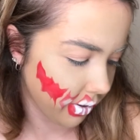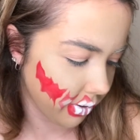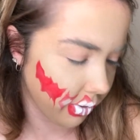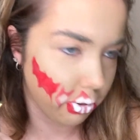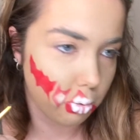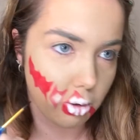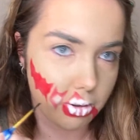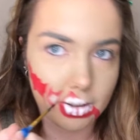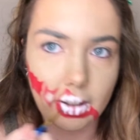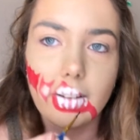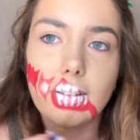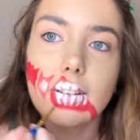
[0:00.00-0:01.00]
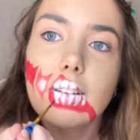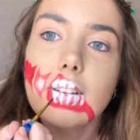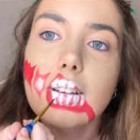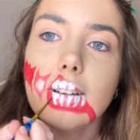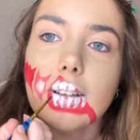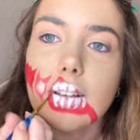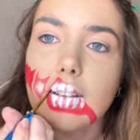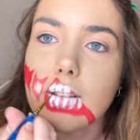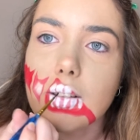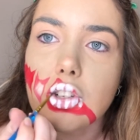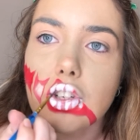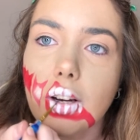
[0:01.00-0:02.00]
everywhere that needs
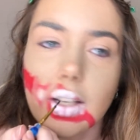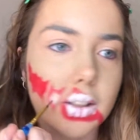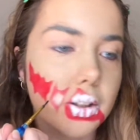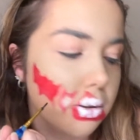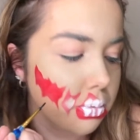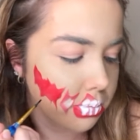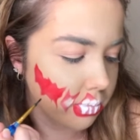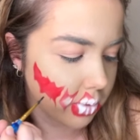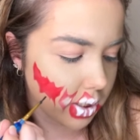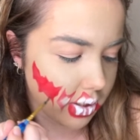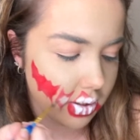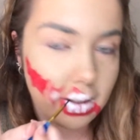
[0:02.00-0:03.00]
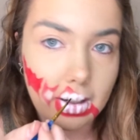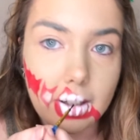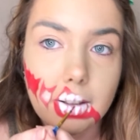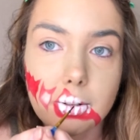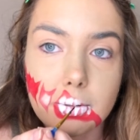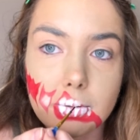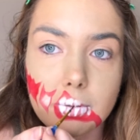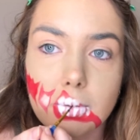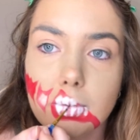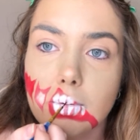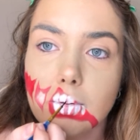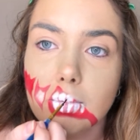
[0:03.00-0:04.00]
a shadow and kind of
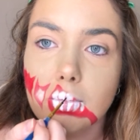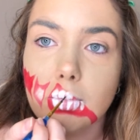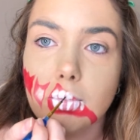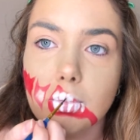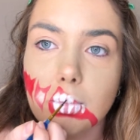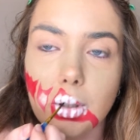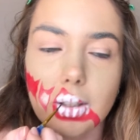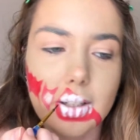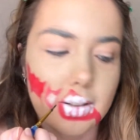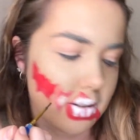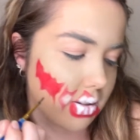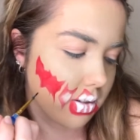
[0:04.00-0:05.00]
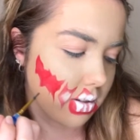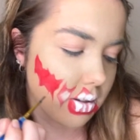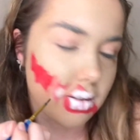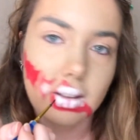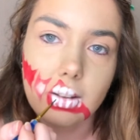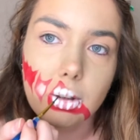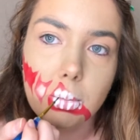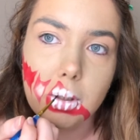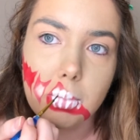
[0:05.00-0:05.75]
pronounce the teeth a little bit